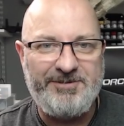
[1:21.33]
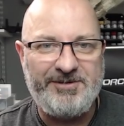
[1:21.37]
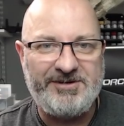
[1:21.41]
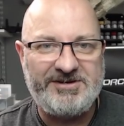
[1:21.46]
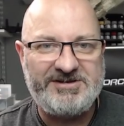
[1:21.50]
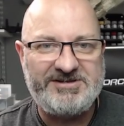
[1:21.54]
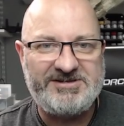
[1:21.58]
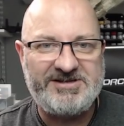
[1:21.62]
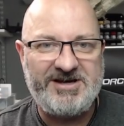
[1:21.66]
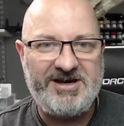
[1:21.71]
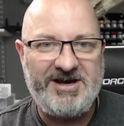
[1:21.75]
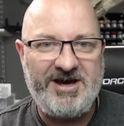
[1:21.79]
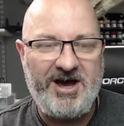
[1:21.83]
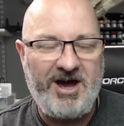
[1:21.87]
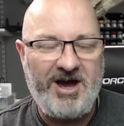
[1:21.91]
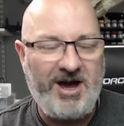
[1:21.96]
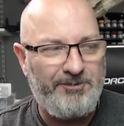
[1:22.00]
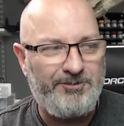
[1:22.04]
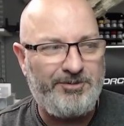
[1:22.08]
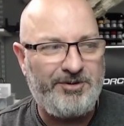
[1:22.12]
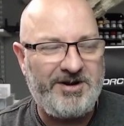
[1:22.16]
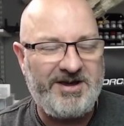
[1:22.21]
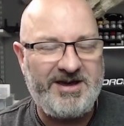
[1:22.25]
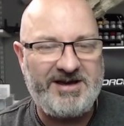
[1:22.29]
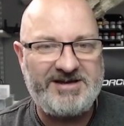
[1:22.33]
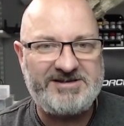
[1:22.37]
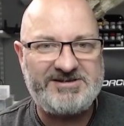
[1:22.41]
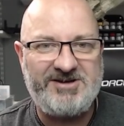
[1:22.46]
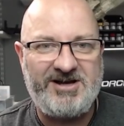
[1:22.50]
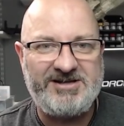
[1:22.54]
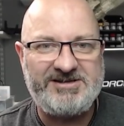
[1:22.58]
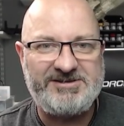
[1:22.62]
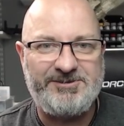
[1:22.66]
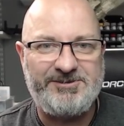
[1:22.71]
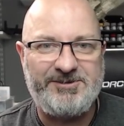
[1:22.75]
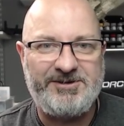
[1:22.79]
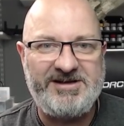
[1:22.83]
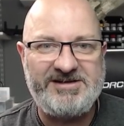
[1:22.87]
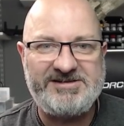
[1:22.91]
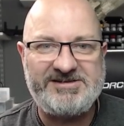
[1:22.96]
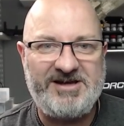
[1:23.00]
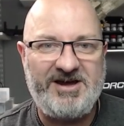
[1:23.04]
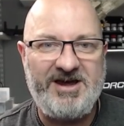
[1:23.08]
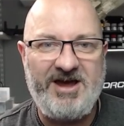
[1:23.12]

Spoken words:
But I'm pretty excited with this.